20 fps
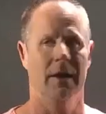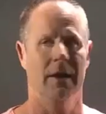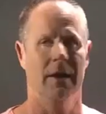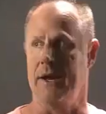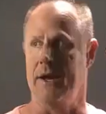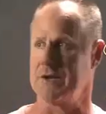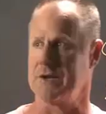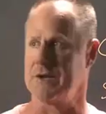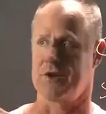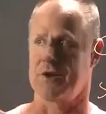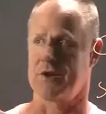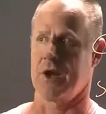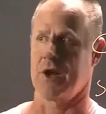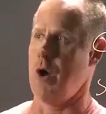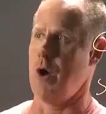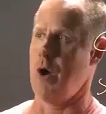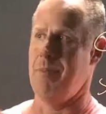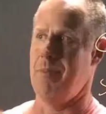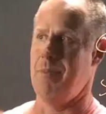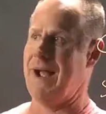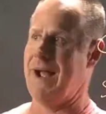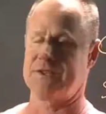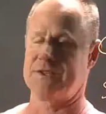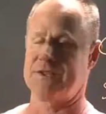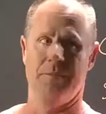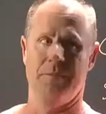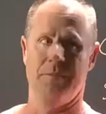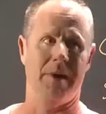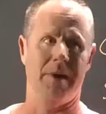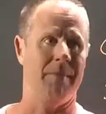and it's going to go back
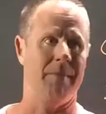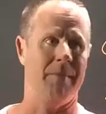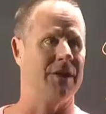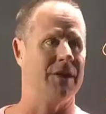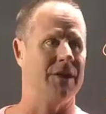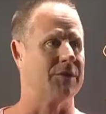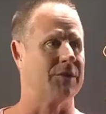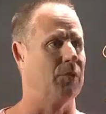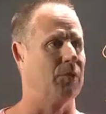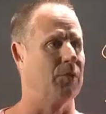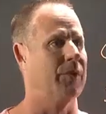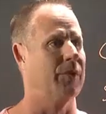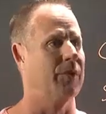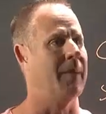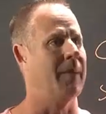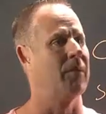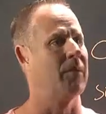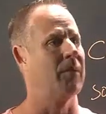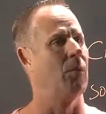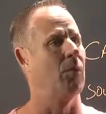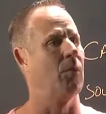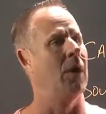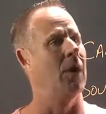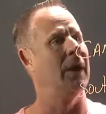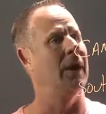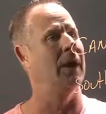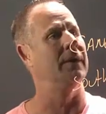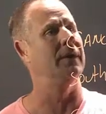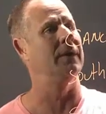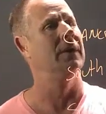to be measurable. Number
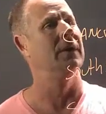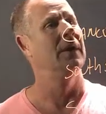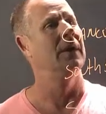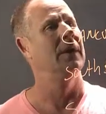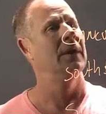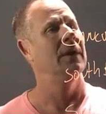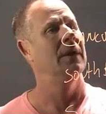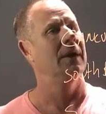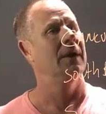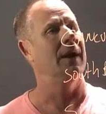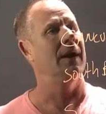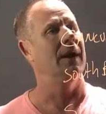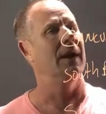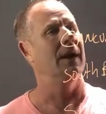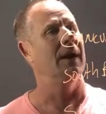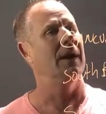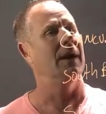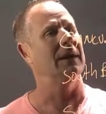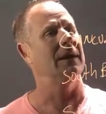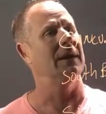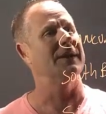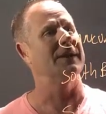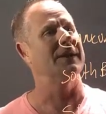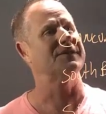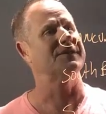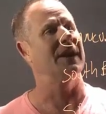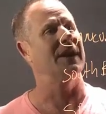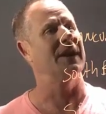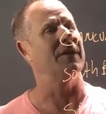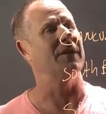1,
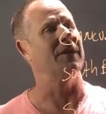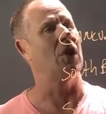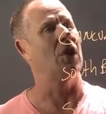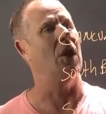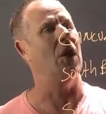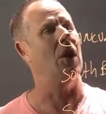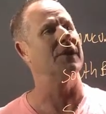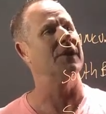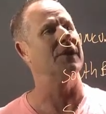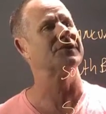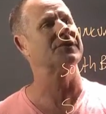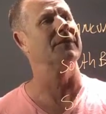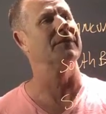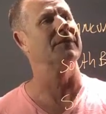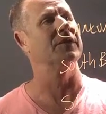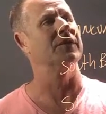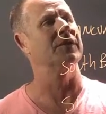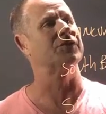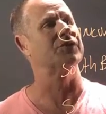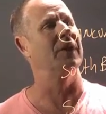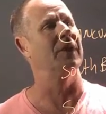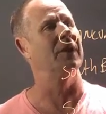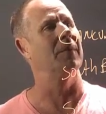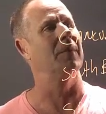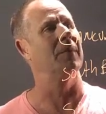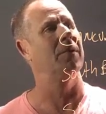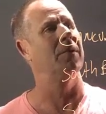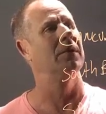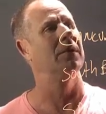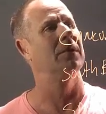let's say the cost of the
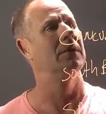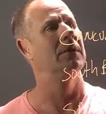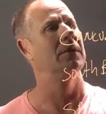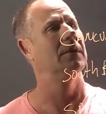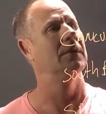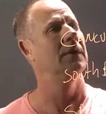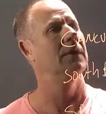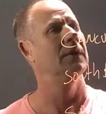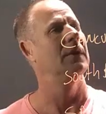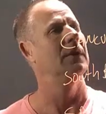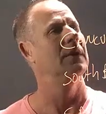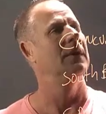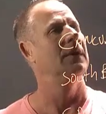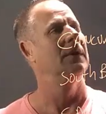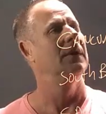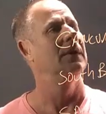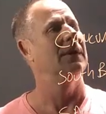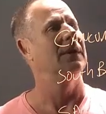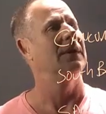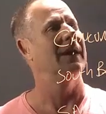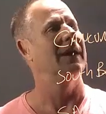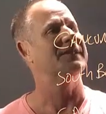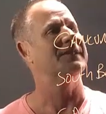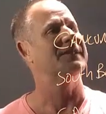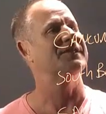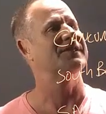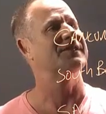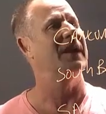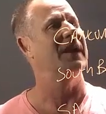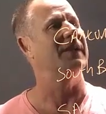trip. Let's
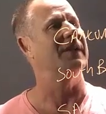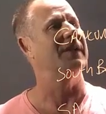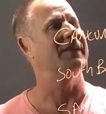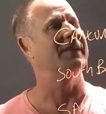say the